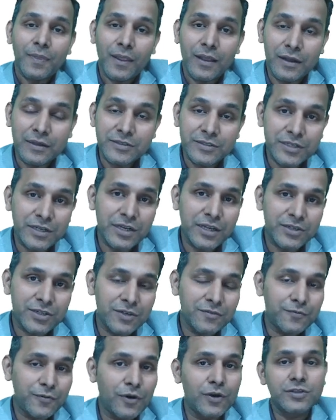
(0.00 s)

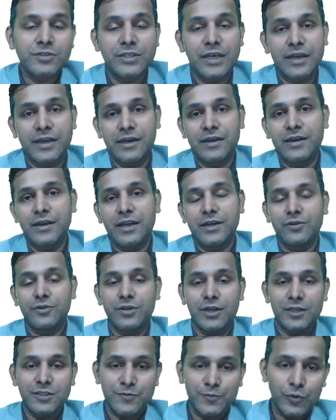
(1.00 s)
consideration for secondary active
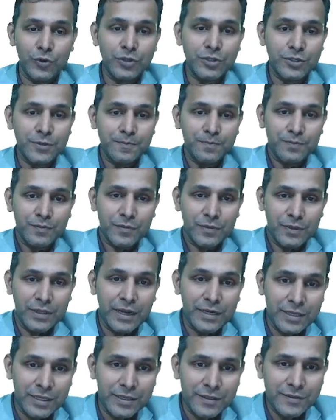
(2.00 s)
transport.
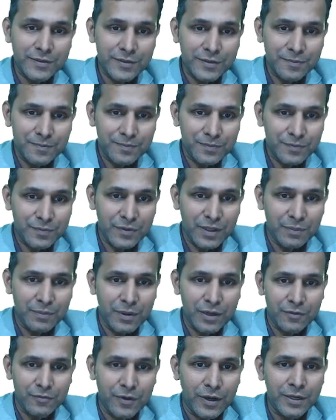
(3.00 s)
That is,
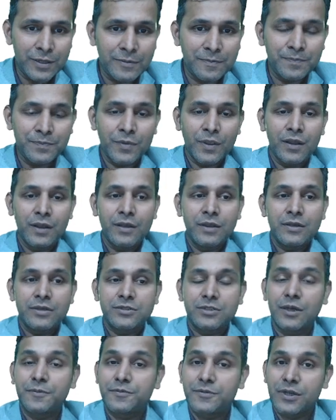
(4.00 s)
number one,
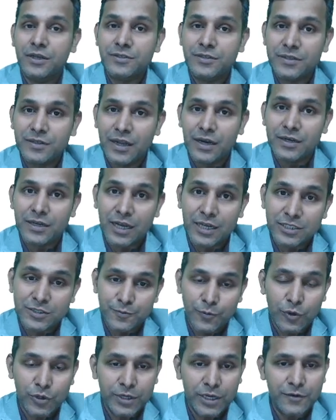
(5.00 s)
substances are
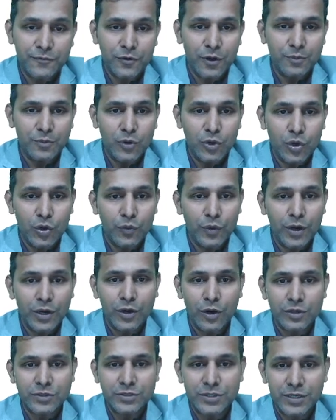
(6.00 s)
transported from lower
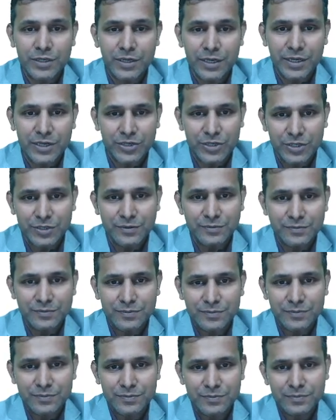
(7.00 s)
concentration
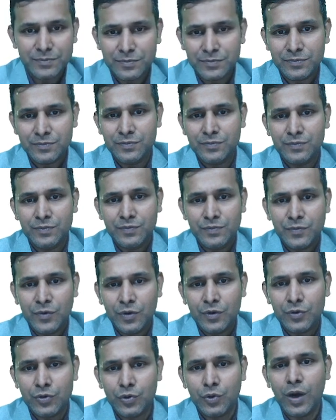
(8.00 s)

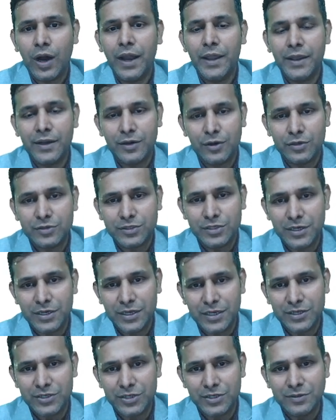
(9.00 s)
to higher
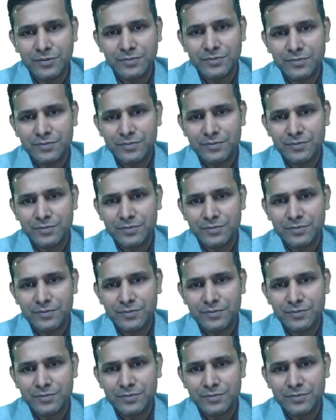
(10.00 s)
concentration,